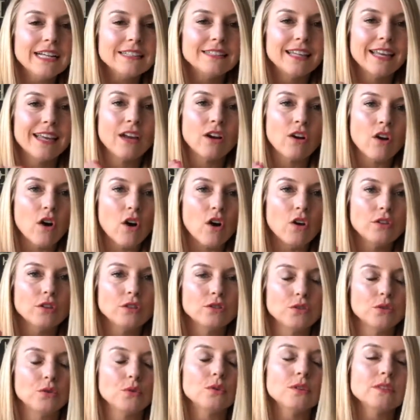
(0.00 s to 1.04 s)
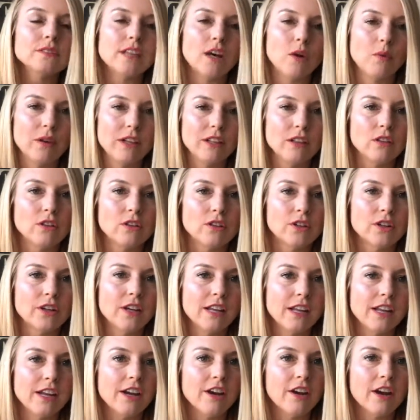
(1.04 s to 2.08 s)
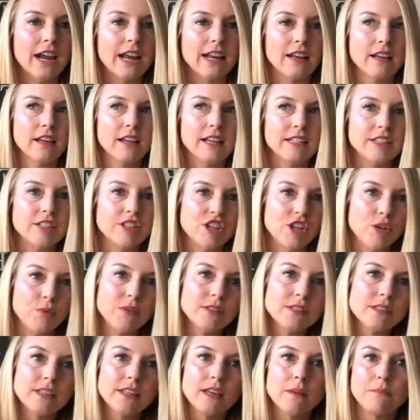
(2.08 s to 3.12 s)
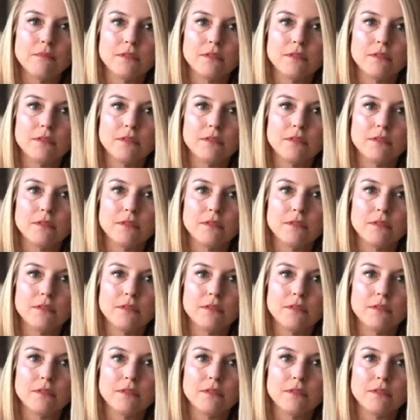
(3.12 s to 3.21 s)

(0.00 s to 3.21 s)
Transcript: taking all the tools that we learn here and continuously